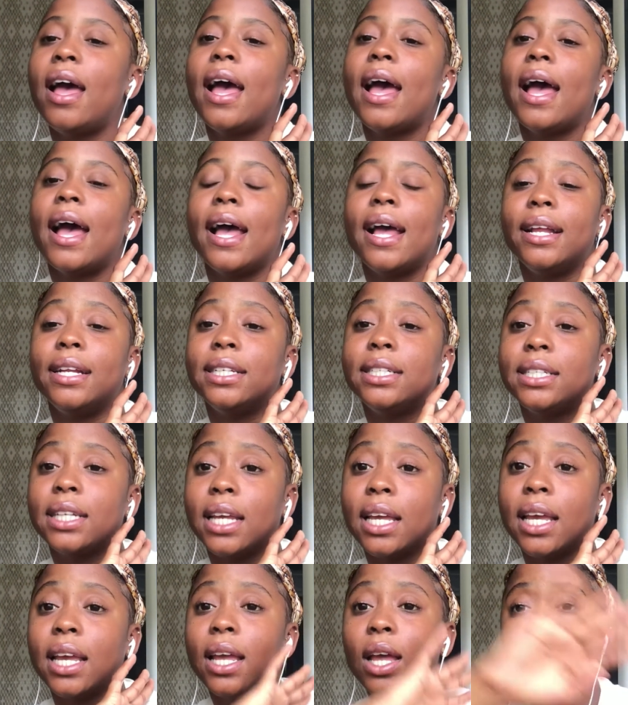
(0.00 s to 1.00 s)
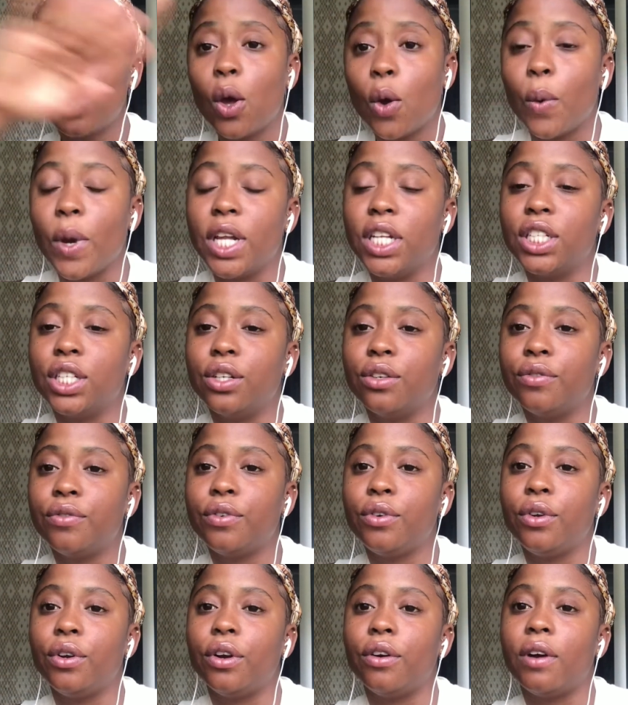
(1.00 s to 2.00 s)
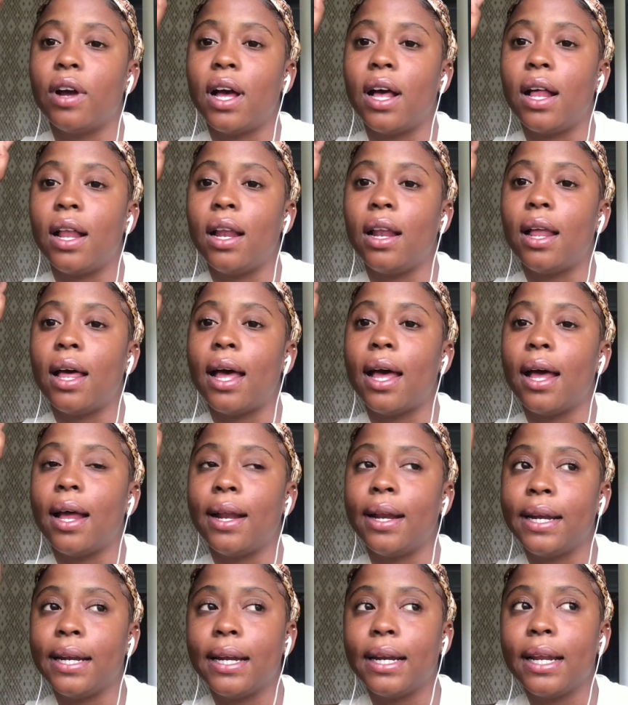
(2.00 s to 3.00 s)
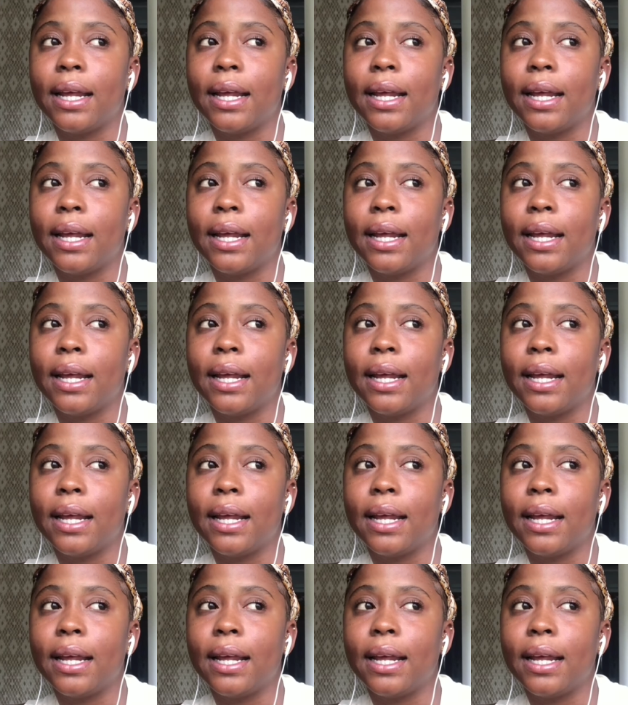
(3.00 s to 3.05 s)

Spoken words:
and she went to the funeral and